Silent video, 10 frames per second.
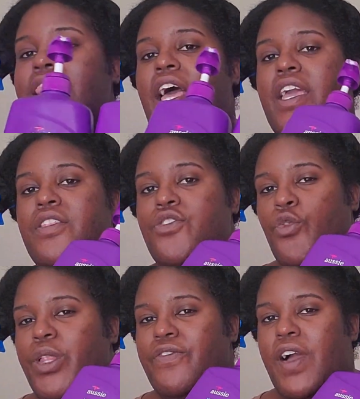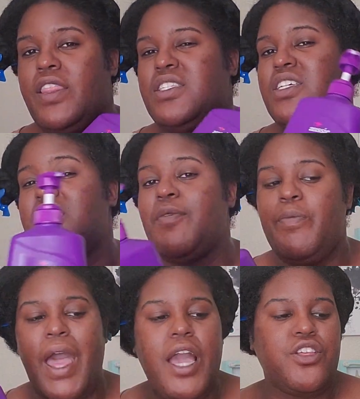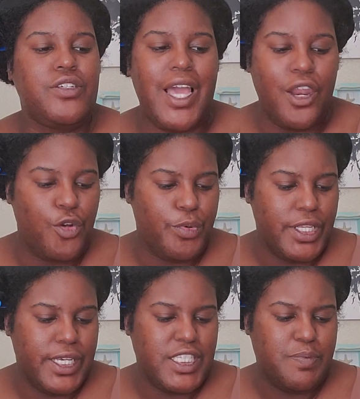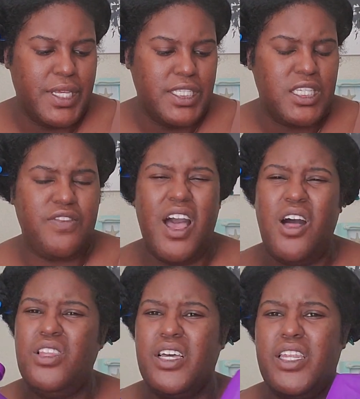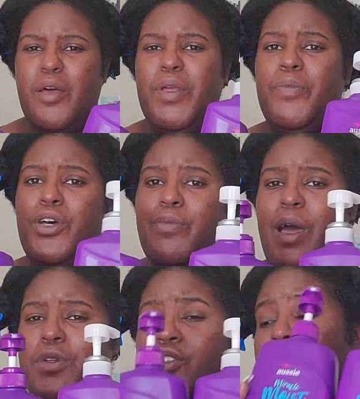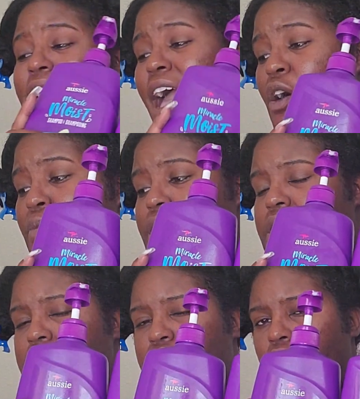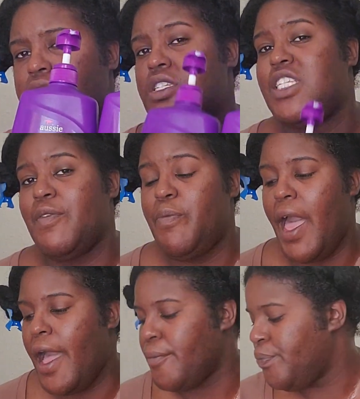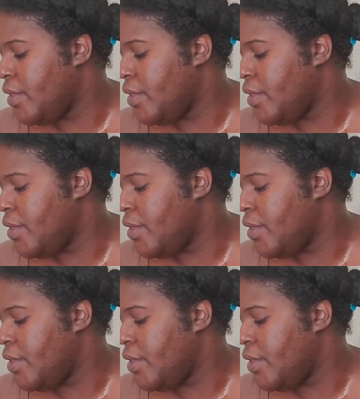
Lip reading: I can normally find these in a double pack. They're not overly expensive. I'll look it up and put on the bottom of the screen how much these cost in a double pack.